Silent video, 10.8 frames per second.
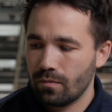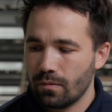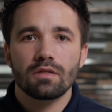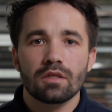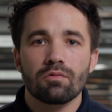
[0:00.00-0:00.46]

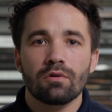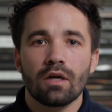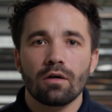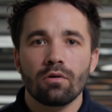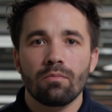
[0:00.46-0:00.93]
Since we're
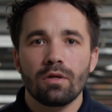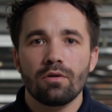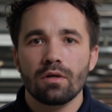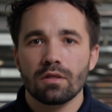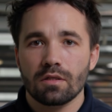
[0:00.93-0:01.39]
not going to be
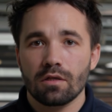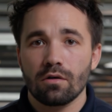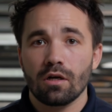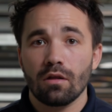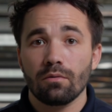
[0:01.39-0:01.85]
doing a
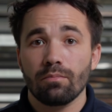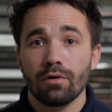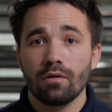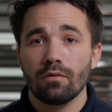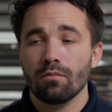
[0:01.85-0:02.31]
single color
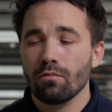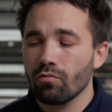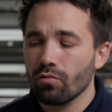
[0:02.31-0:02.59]
print, we'll